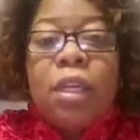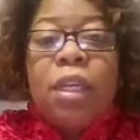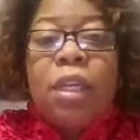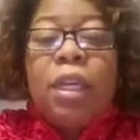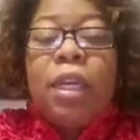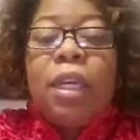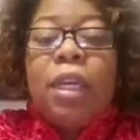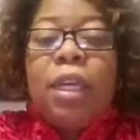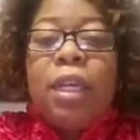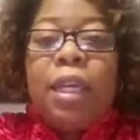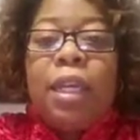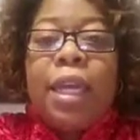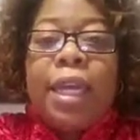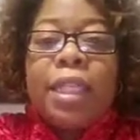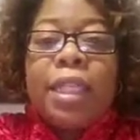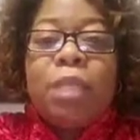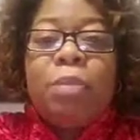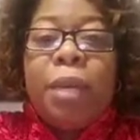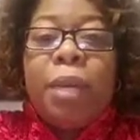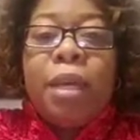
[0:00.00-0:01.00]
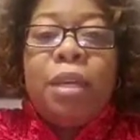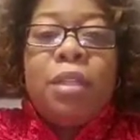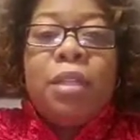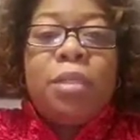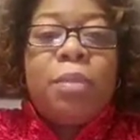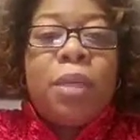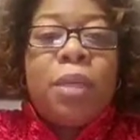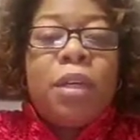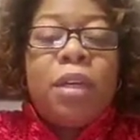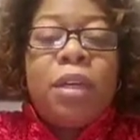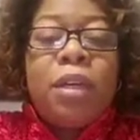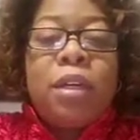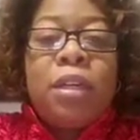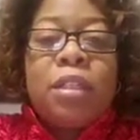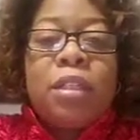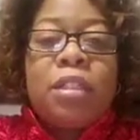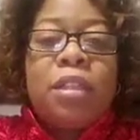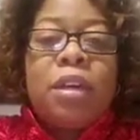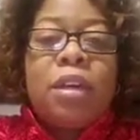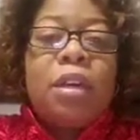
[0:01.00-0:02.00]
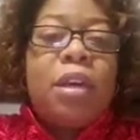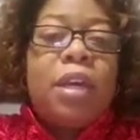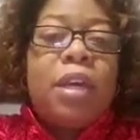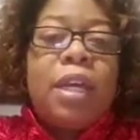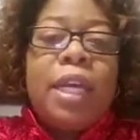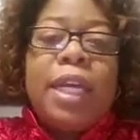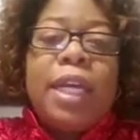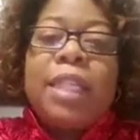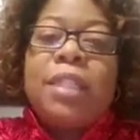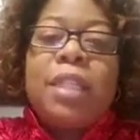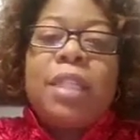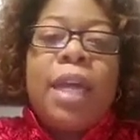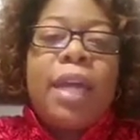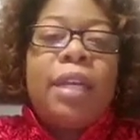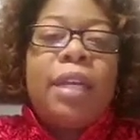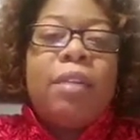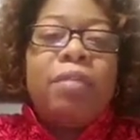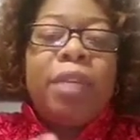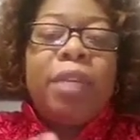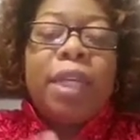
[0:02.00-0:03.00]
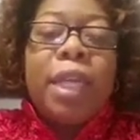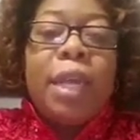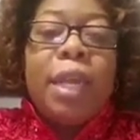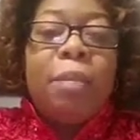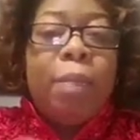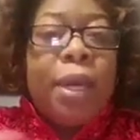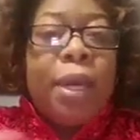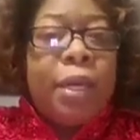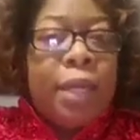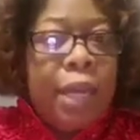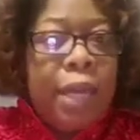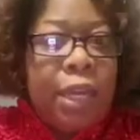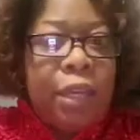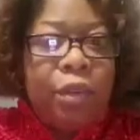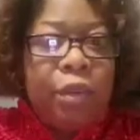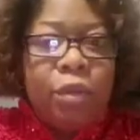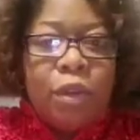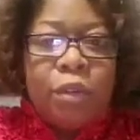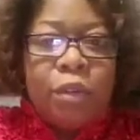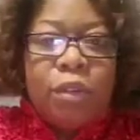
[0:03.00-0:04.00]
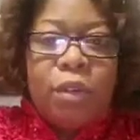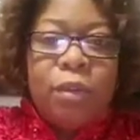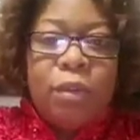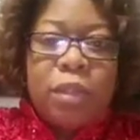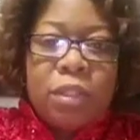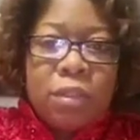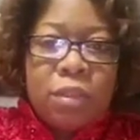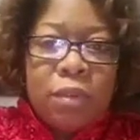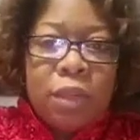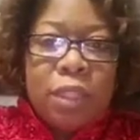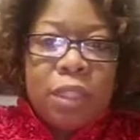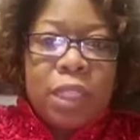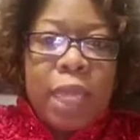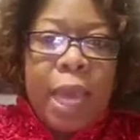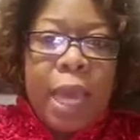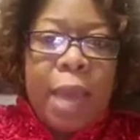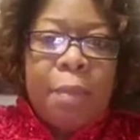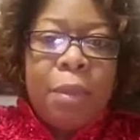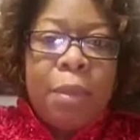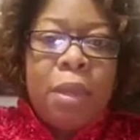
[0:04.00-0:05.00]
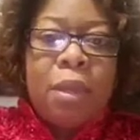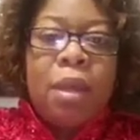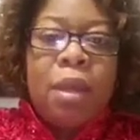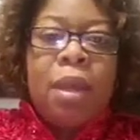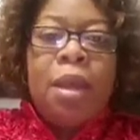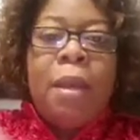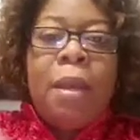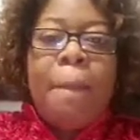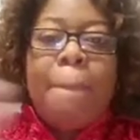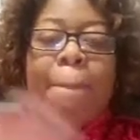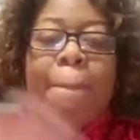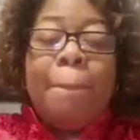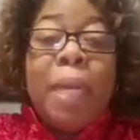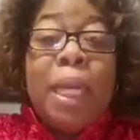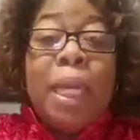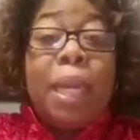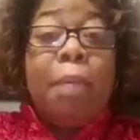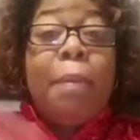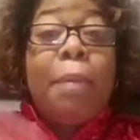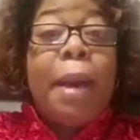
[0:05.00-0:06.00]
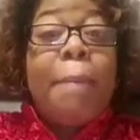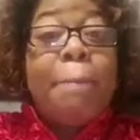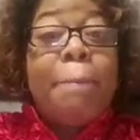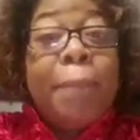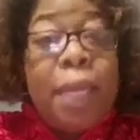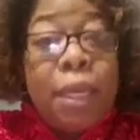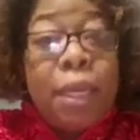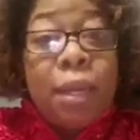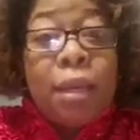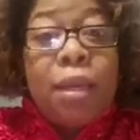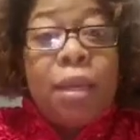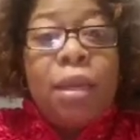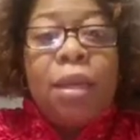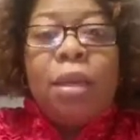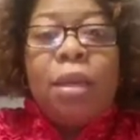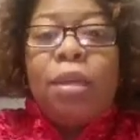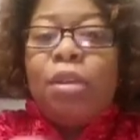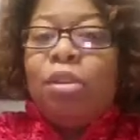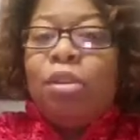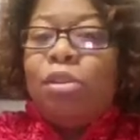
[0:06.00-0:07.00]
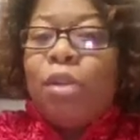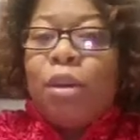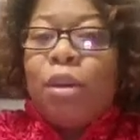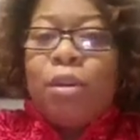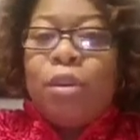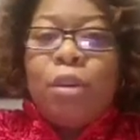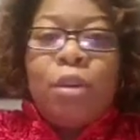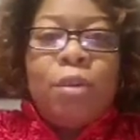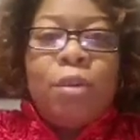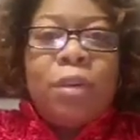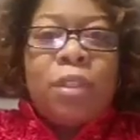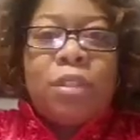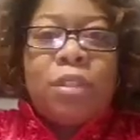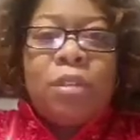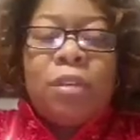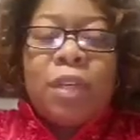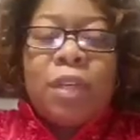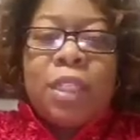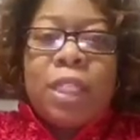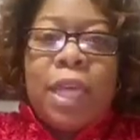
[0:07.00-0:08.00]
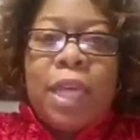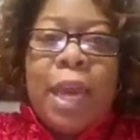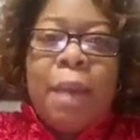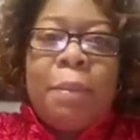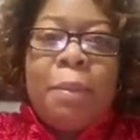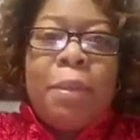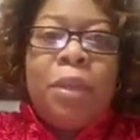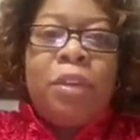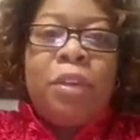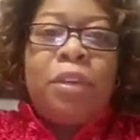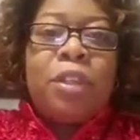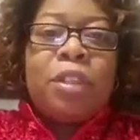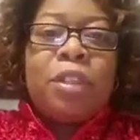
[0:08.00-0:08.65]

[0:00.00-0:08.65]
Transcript: in that space because it's not even day by day. You don't know what's going to happen. Minute by minute, you don't know what's going to happen. You're